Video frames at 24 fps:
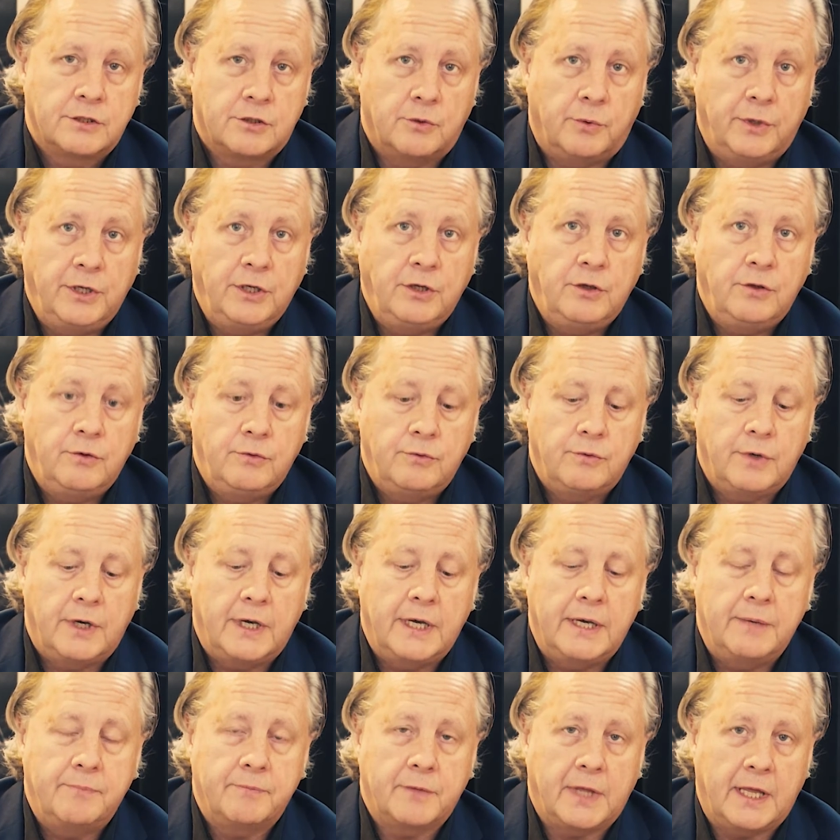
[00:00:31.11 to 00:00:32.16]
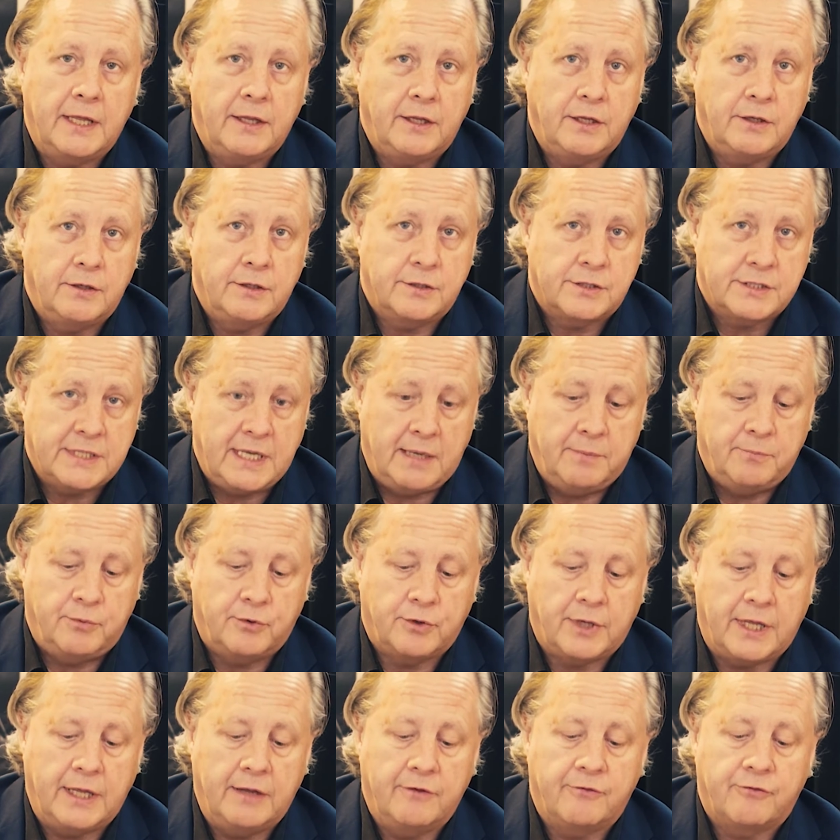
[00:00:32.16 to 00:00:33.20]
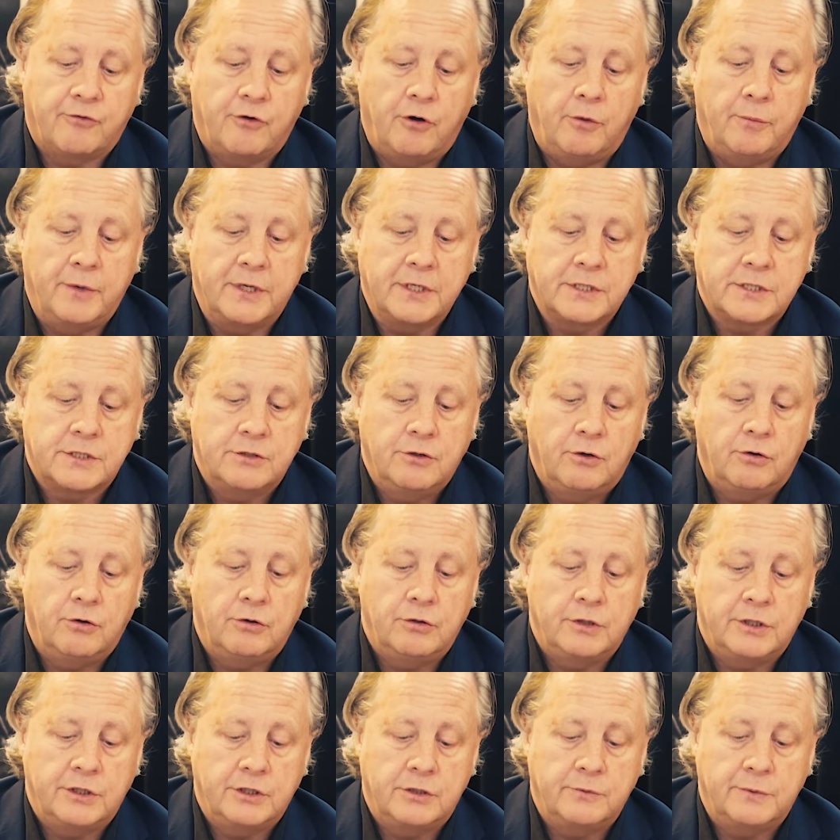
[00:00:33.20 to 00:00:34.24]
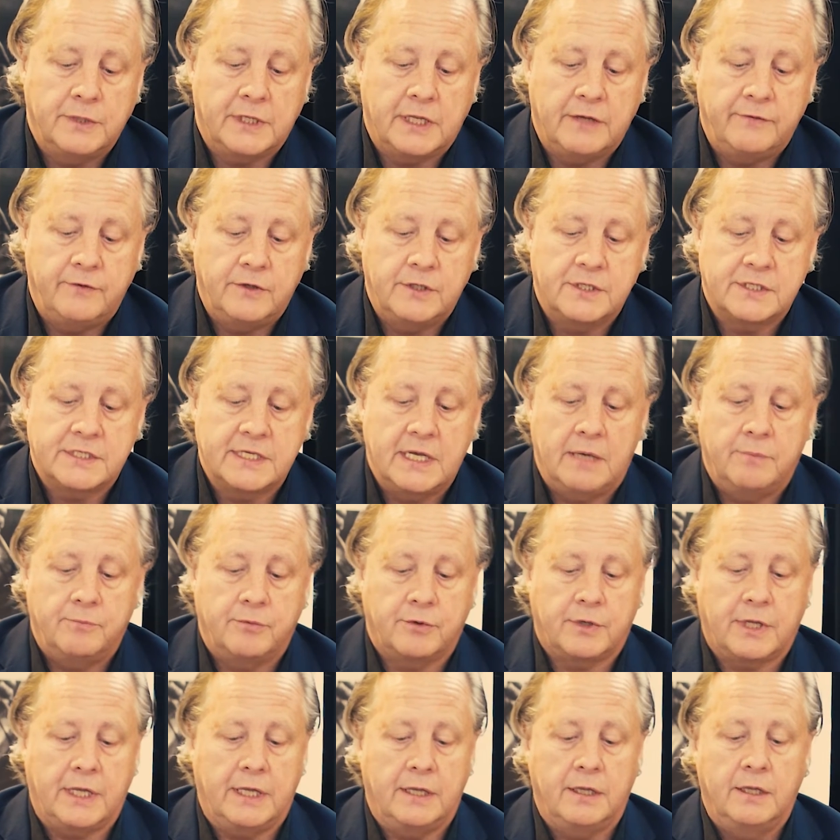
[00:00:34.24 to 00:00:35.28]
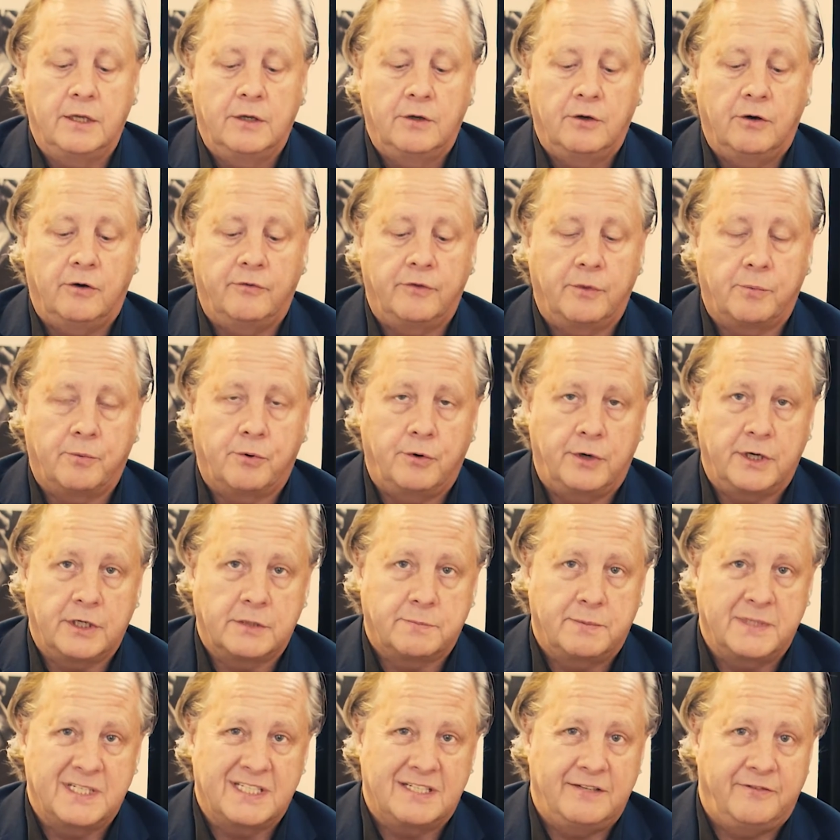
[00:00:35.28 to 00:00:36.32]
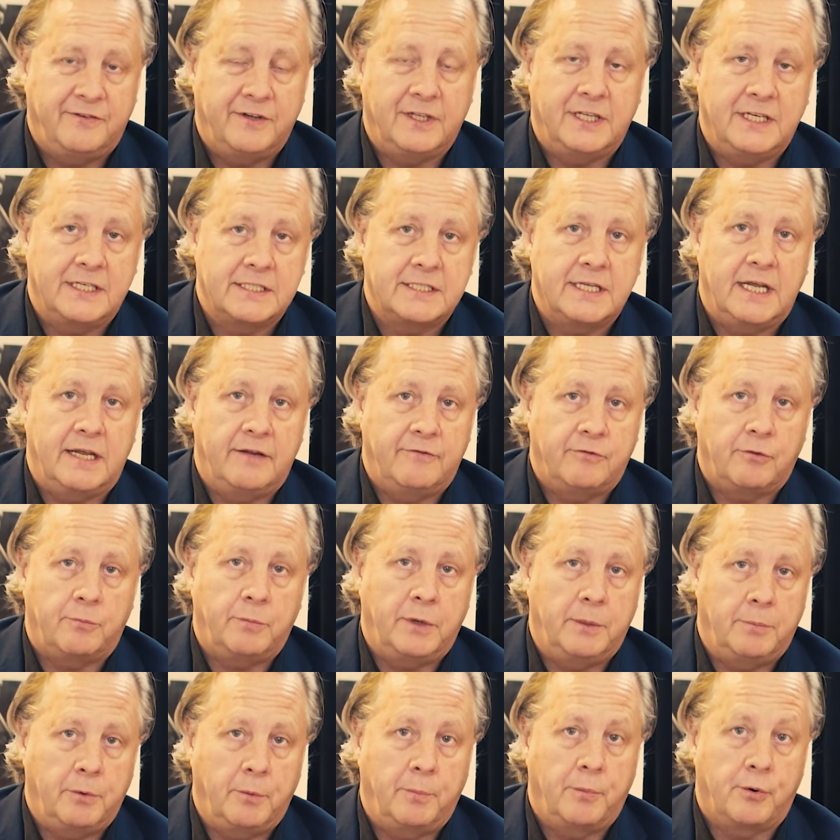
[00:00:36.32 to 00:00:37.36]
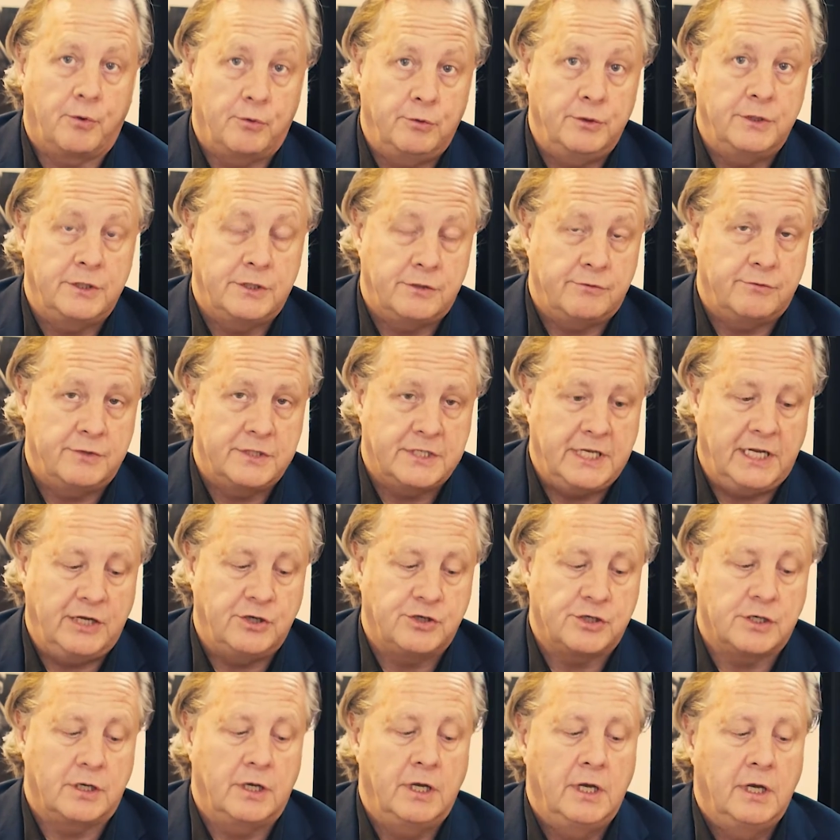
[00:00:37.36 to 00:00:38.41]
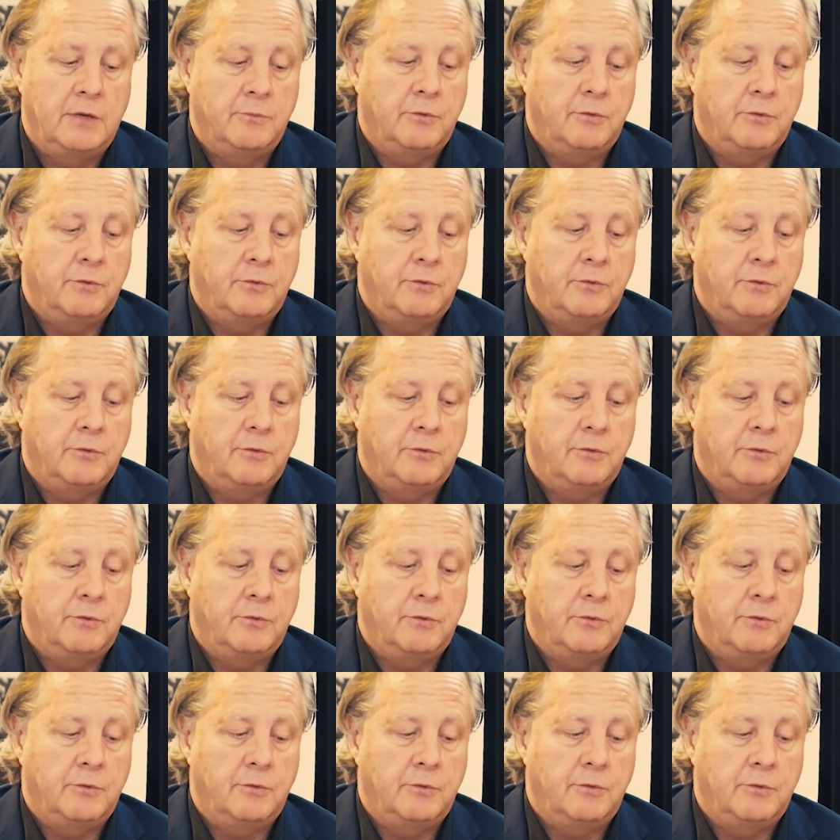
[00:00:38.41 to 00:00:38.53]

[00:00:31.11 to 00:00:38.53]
So when you um, get your sample kit from us, not only do we give you the sample kit of the product specifically designed for people prone to rosacea,